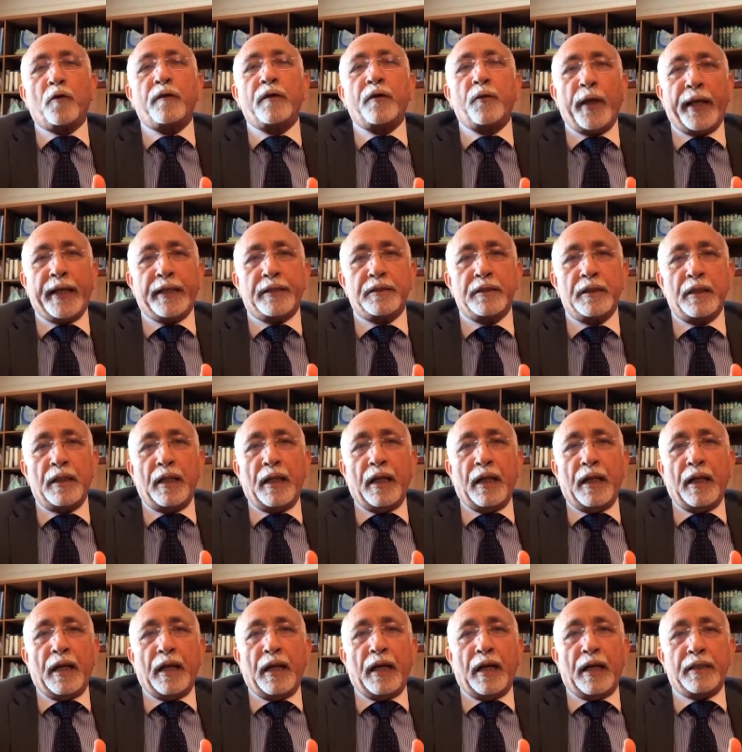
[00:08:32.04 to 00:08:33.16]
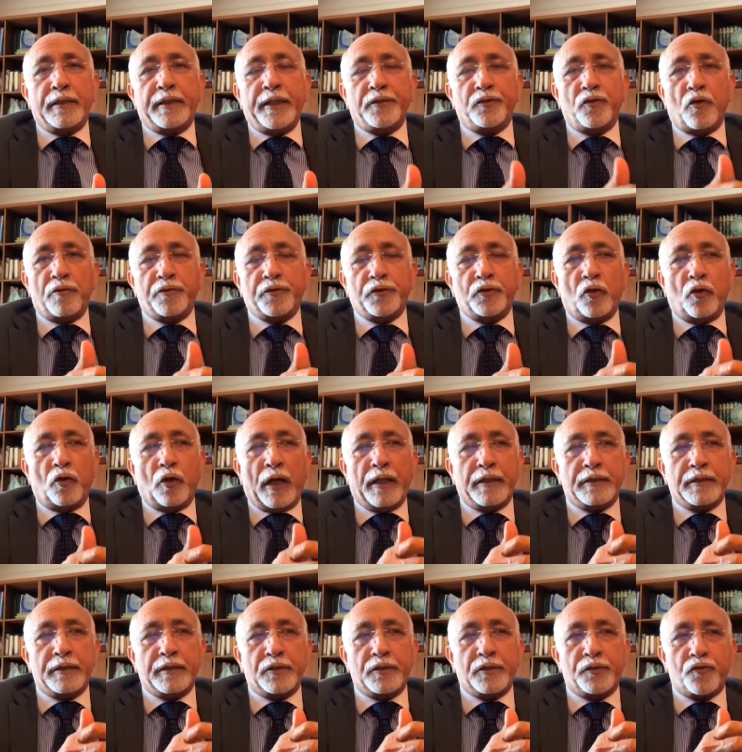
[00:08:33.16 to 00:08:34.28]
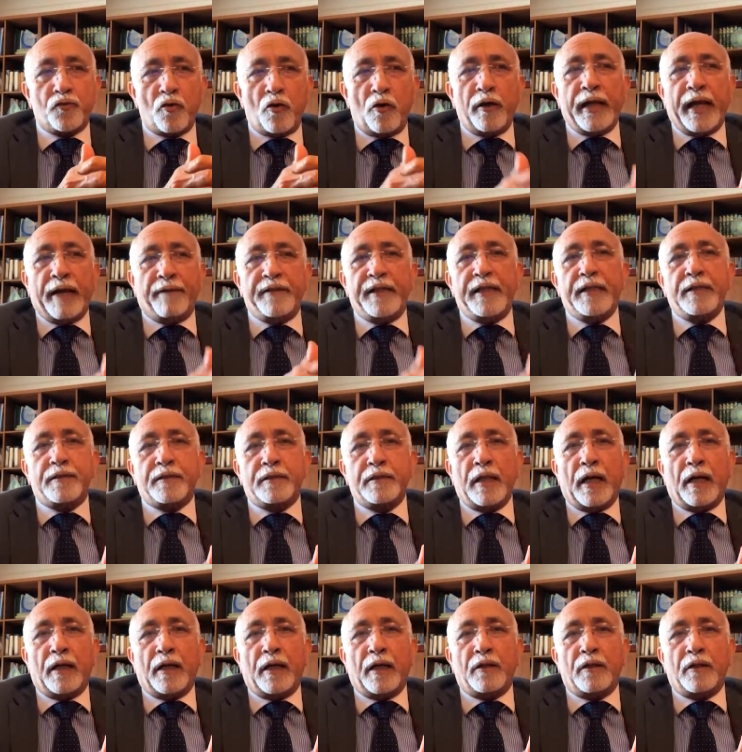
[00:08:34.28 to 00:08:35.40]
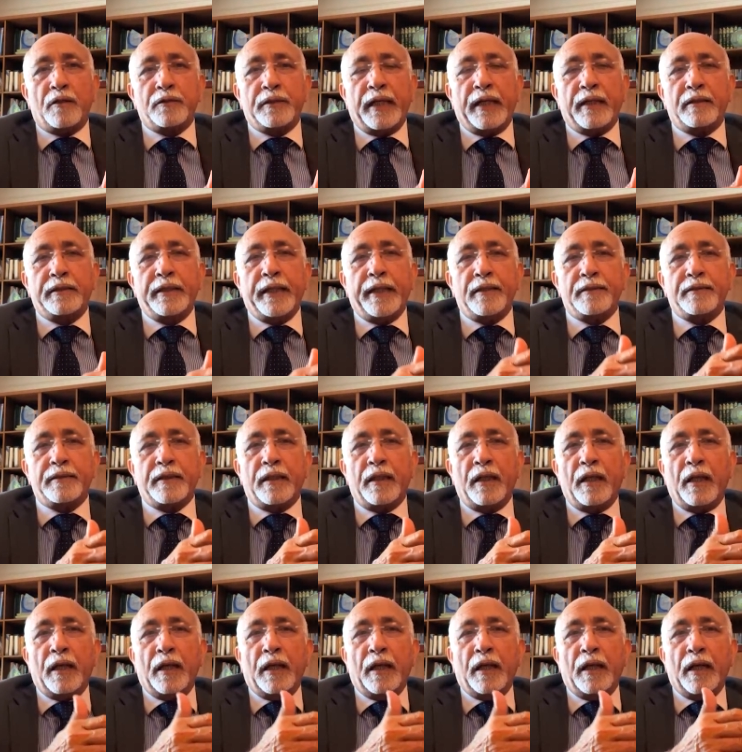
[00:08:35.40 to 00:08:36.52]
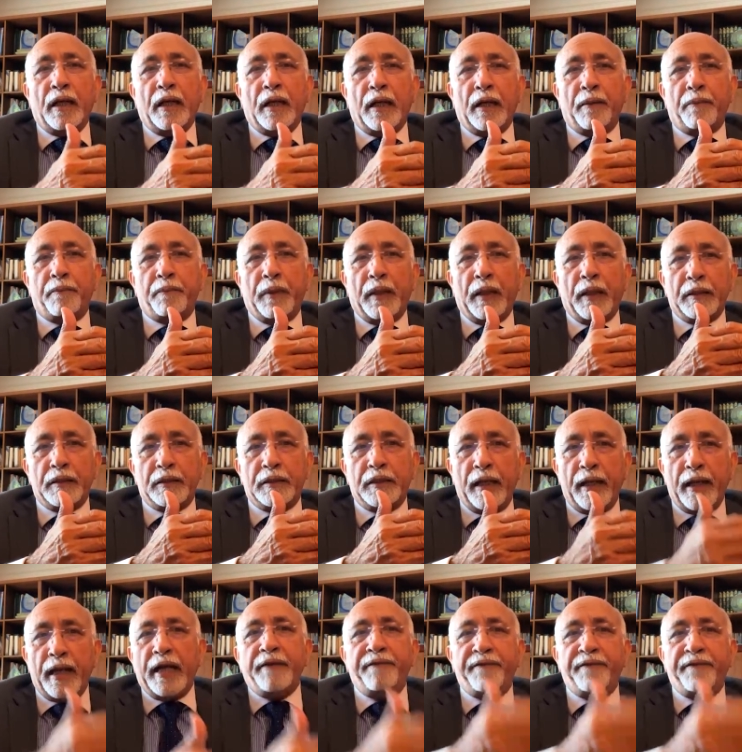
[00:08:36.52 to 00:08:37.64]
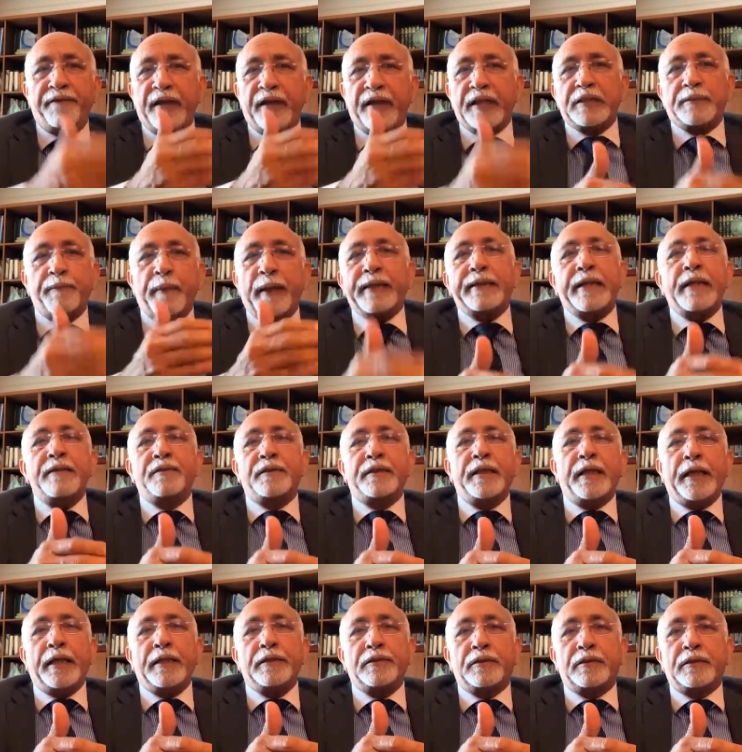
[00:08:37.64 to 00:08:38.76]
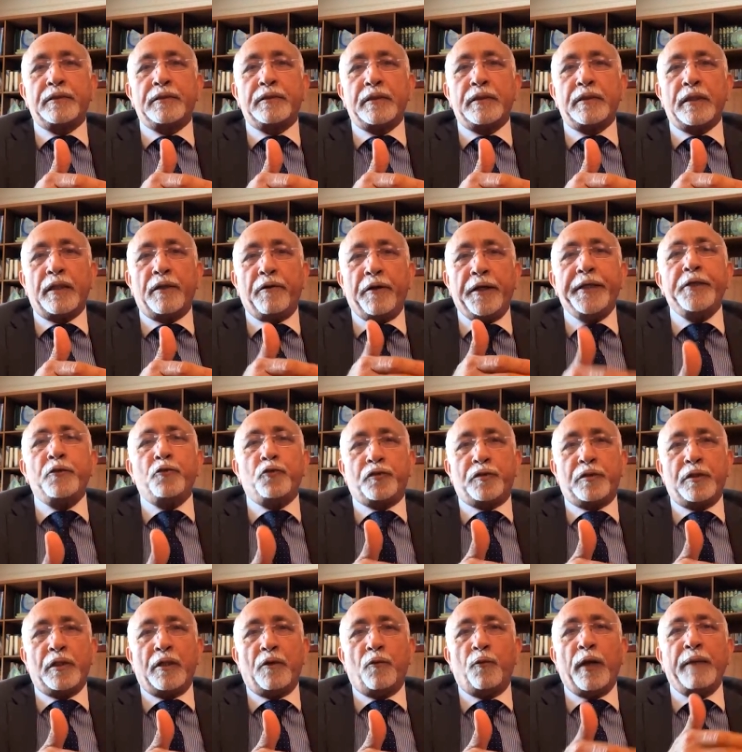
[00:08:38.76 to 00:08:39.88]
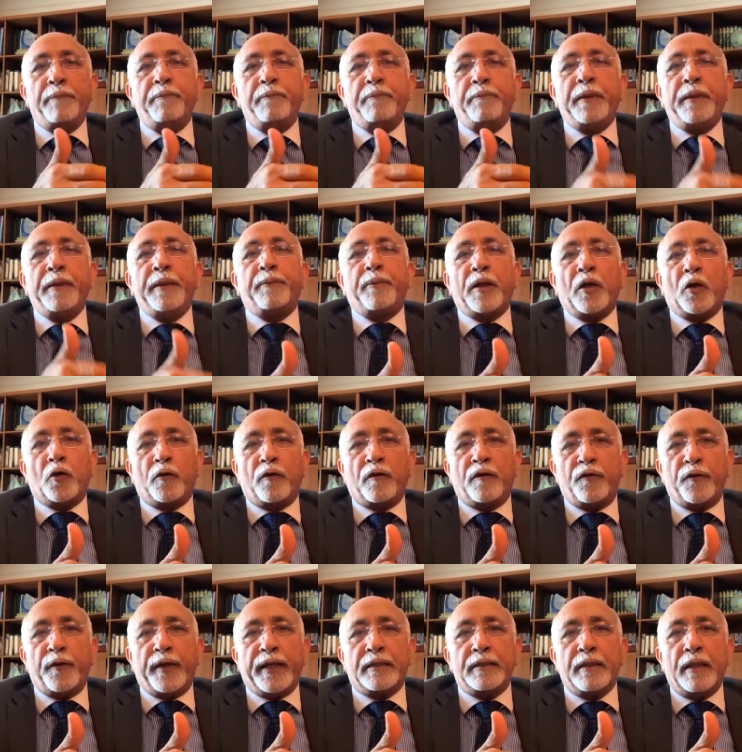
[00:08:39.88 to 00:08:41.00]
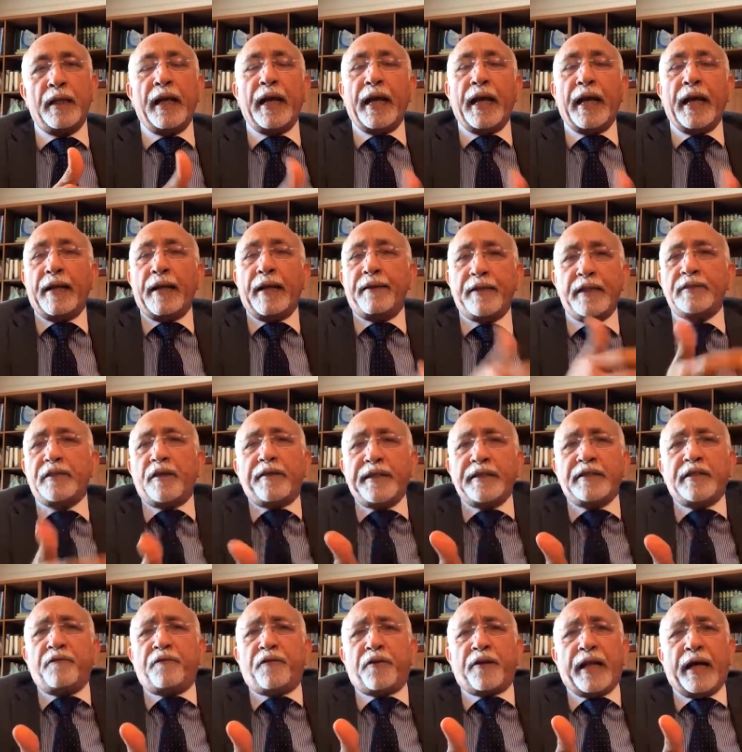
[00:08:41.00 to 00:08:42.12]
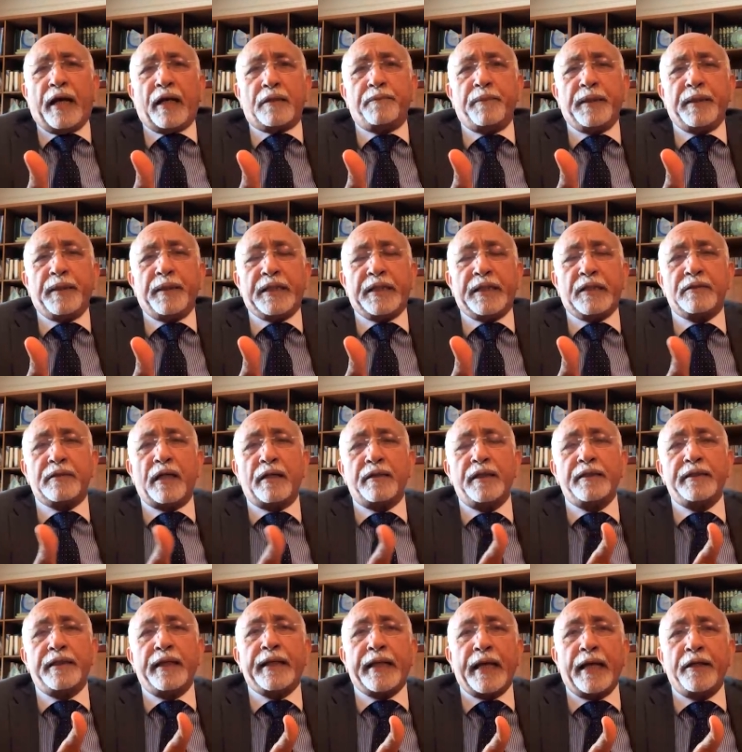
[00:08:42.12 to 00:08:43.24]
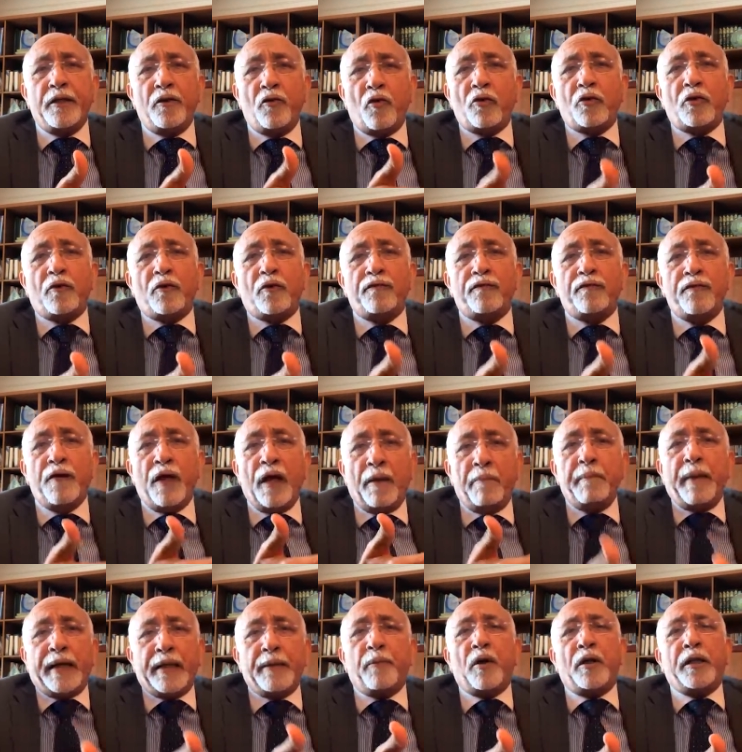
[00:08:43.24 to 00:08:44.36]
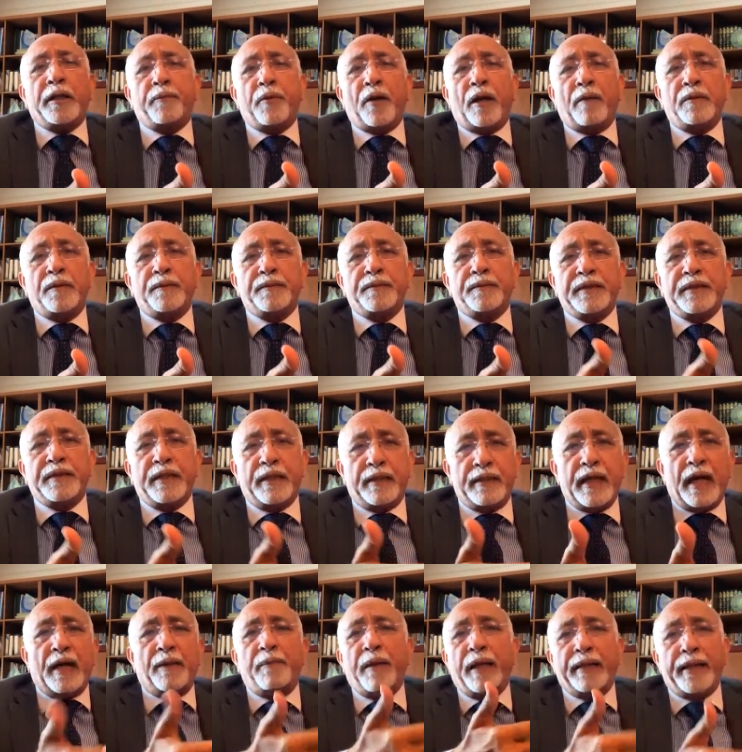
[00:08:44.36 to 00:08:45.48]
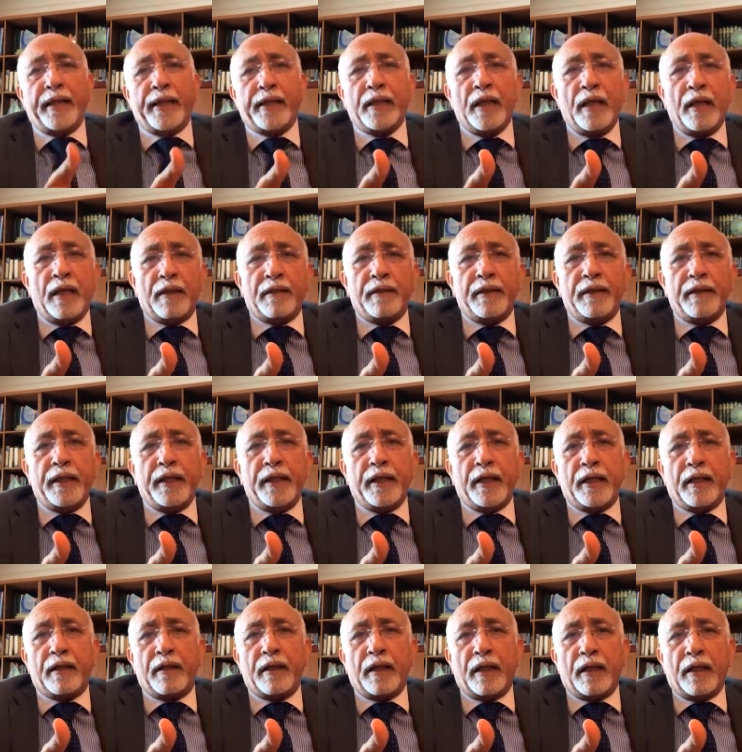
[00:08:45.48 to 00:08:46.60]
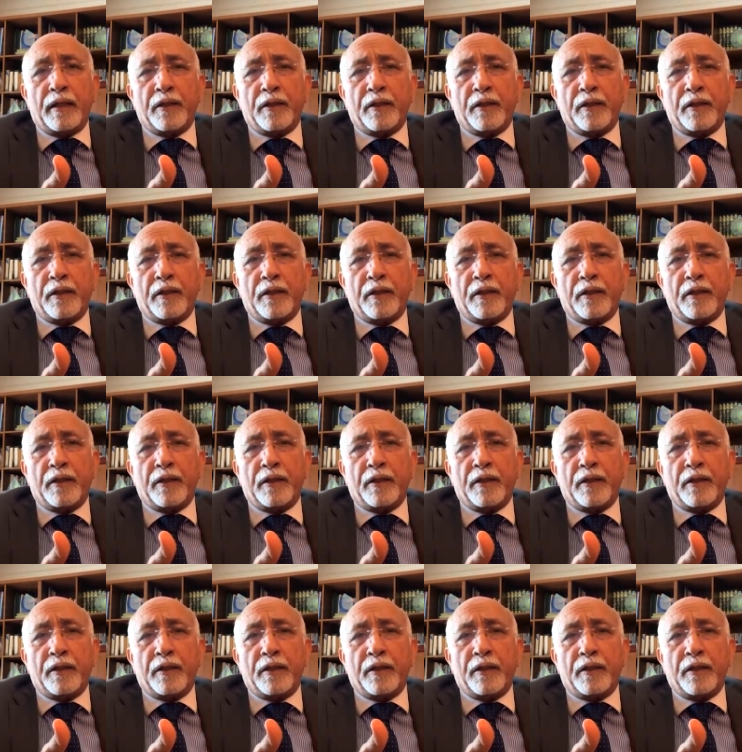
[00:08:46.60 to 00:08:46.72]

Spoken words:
are overweight. There is also a strong evidence now that there is the life expectancy is reduced when people are overweight. And there's a reason for that, because I think they carry a lot of metabolic problems. They're diabetic, they're